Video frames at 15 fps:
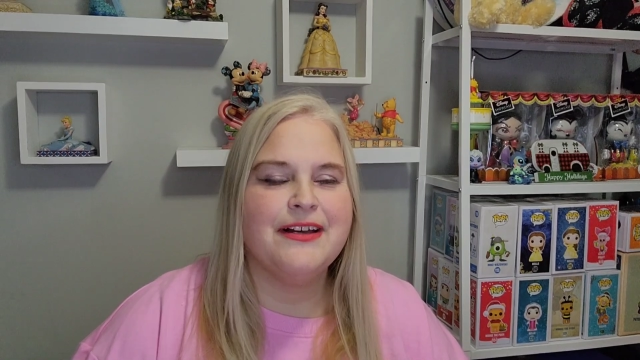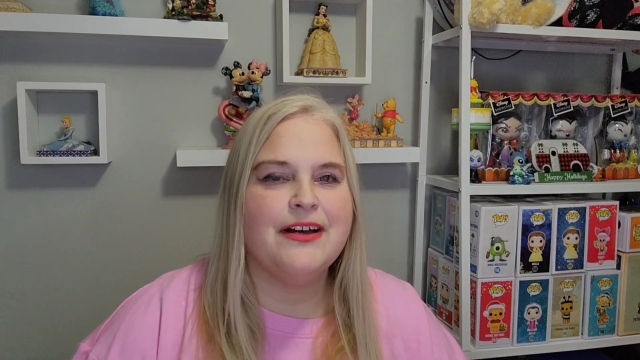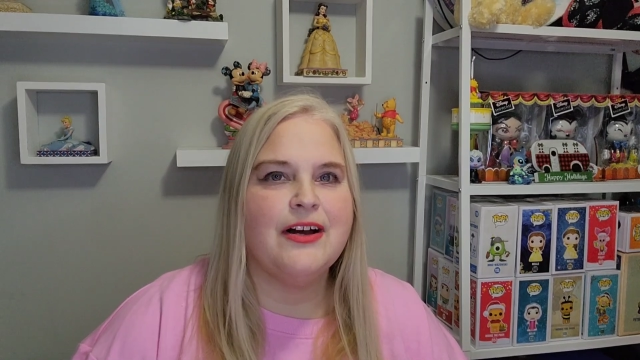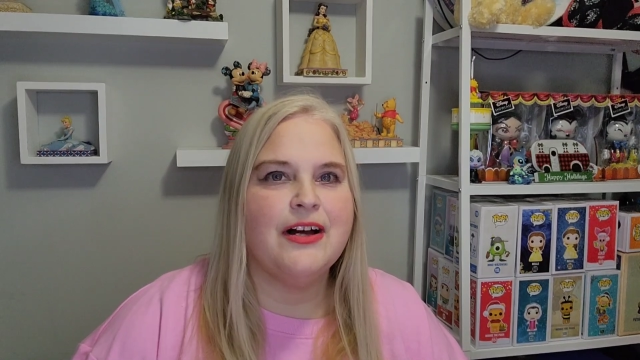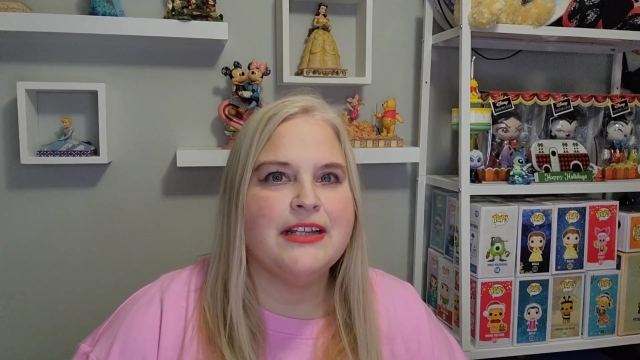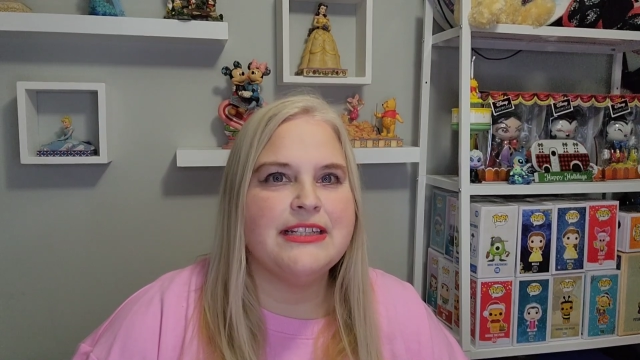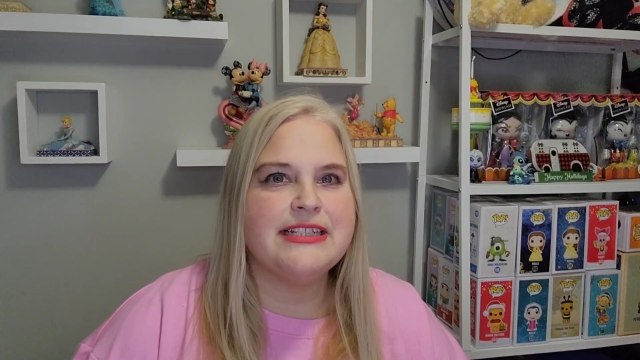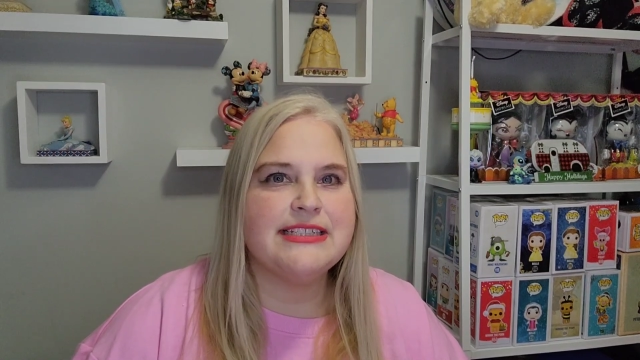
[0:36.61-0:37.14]

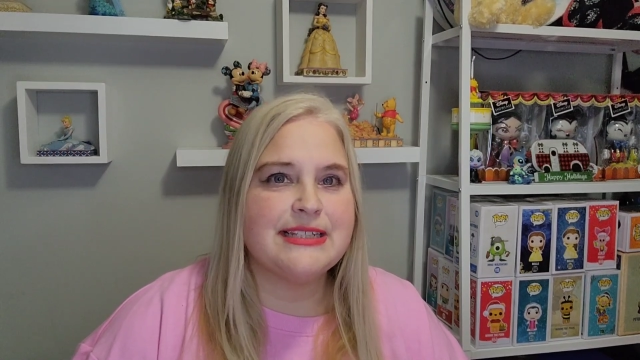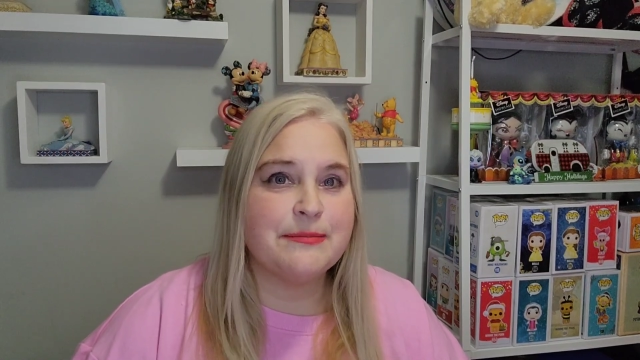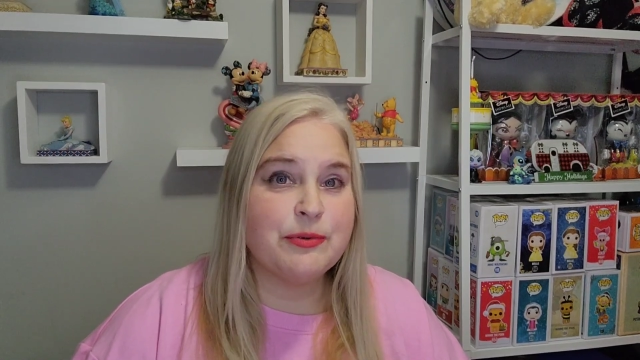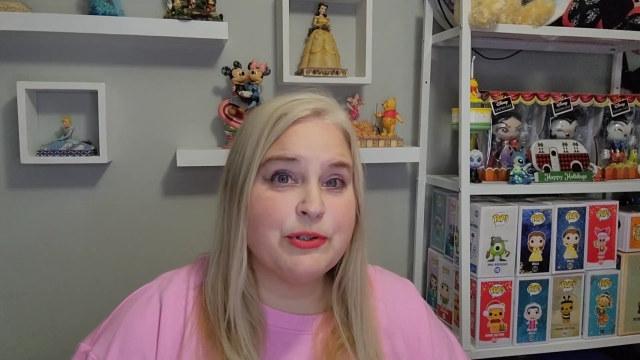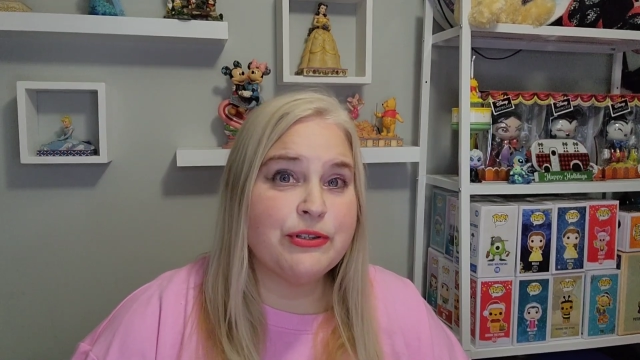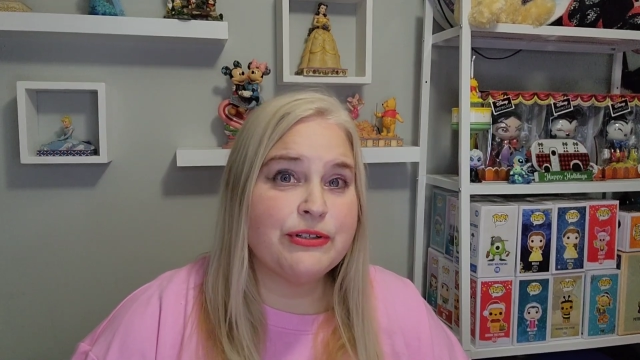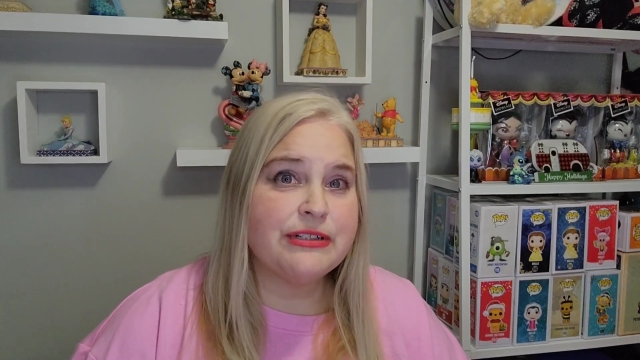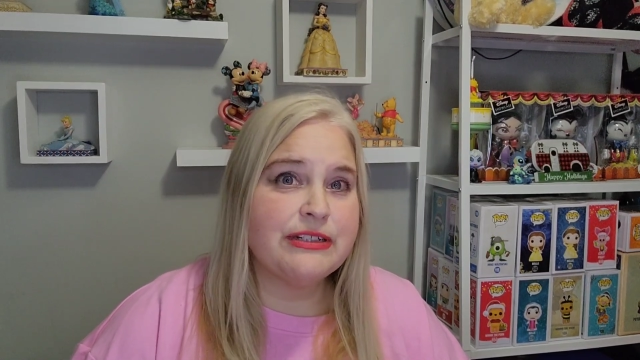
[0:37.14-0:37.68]
On
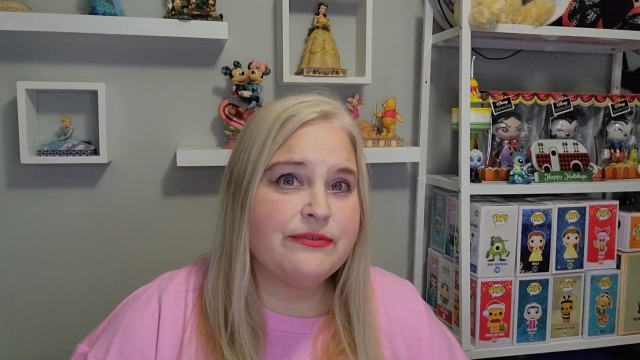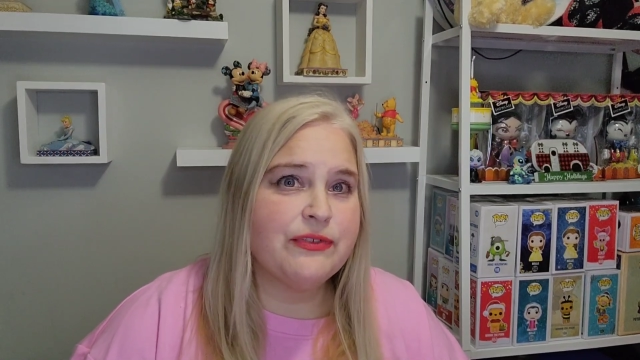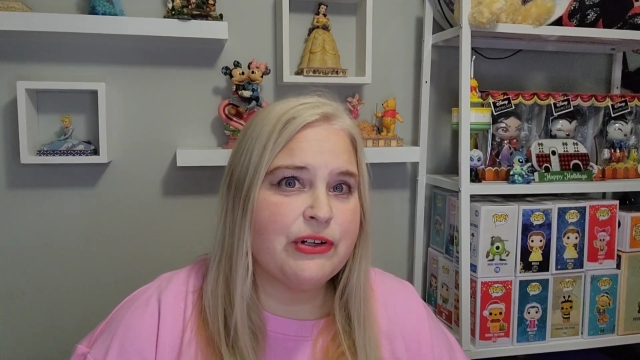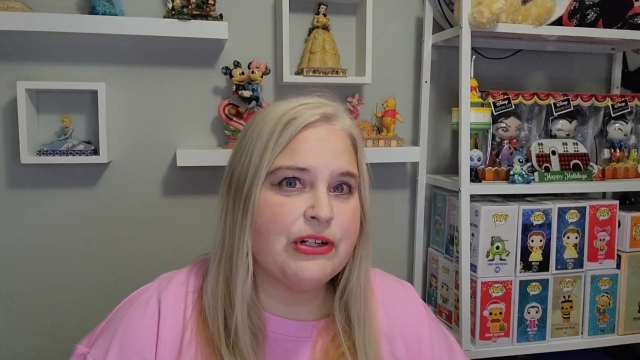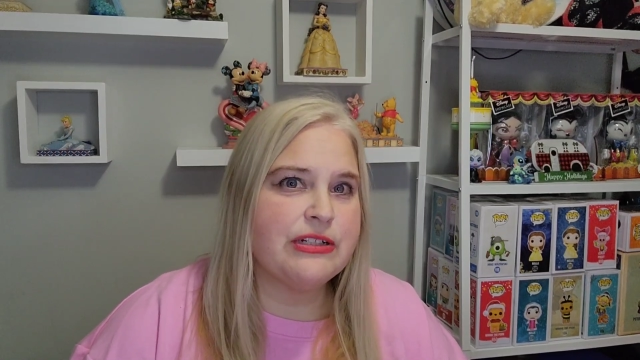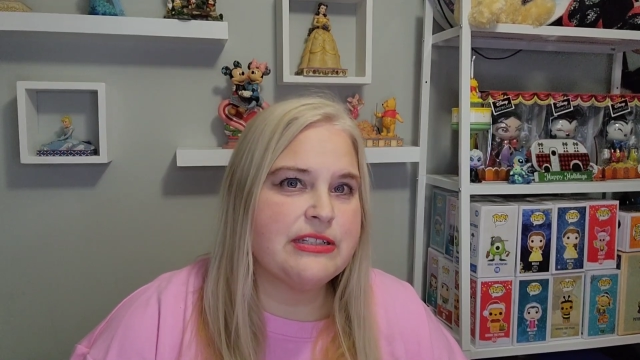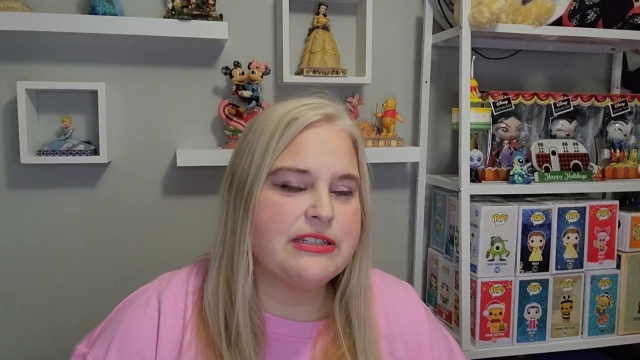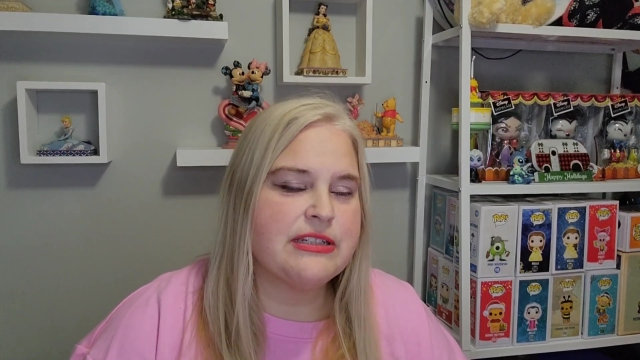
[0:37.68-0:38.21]
December
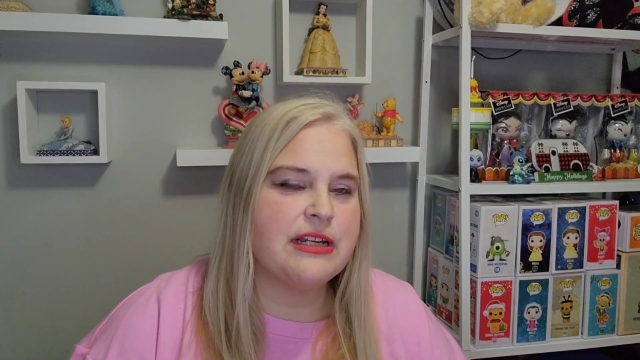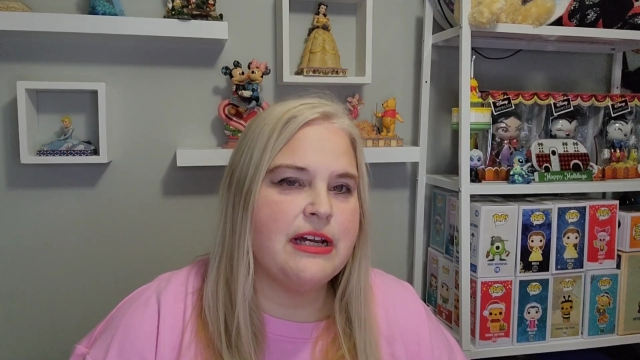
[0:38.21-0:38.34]
31st,